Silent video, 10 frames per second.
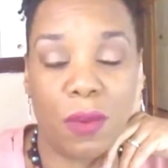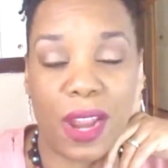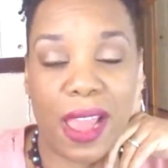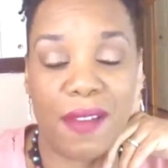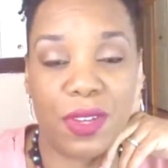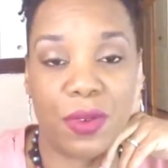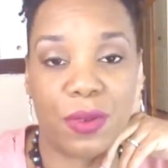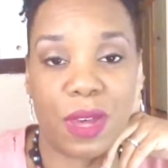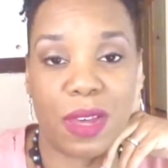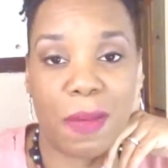what have
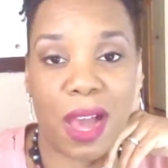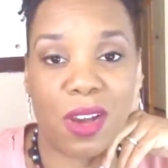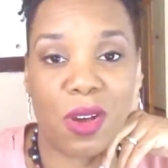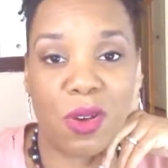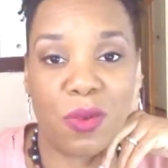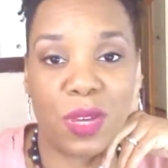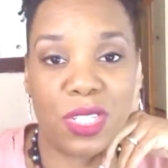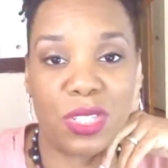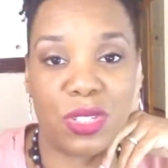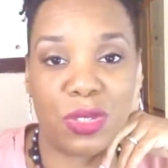you, my goal
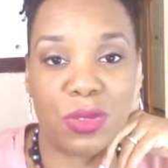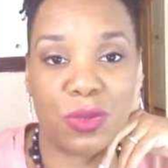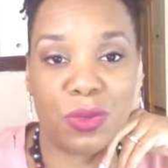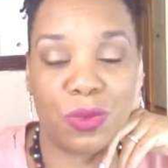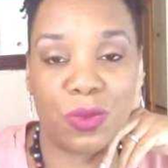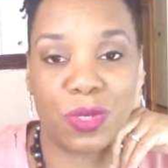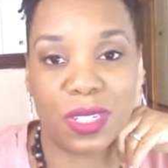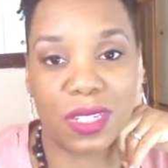was to